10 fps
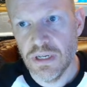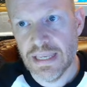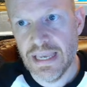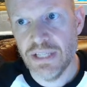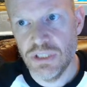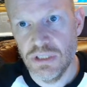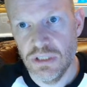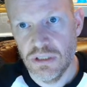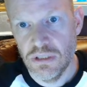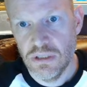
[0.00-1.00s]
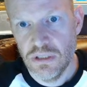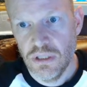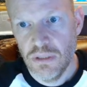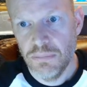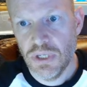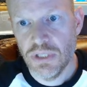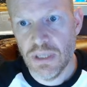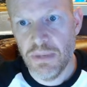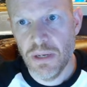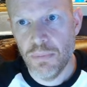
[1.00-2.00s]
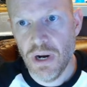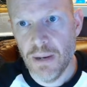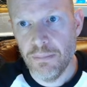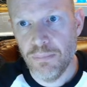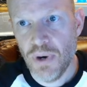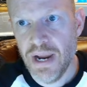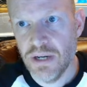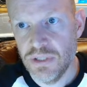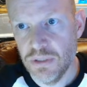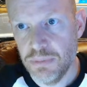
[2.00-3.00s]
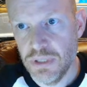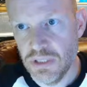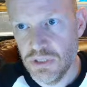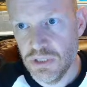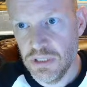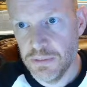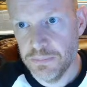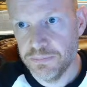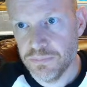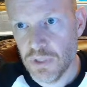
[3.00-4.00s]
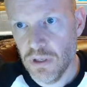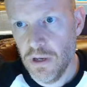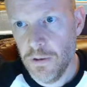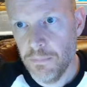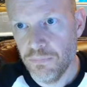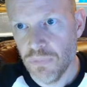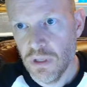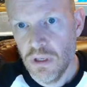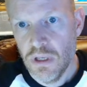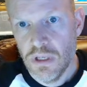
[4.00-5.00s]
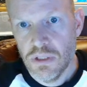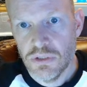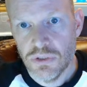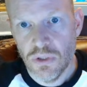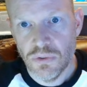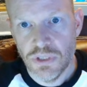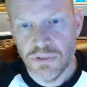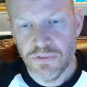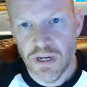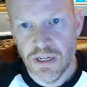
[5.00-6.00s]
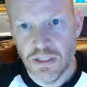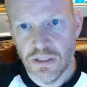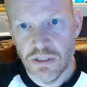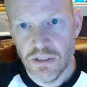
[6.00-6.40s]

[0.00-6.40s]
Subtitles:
catch it because I made a problem prior to the picking sheet. Okay, so let's find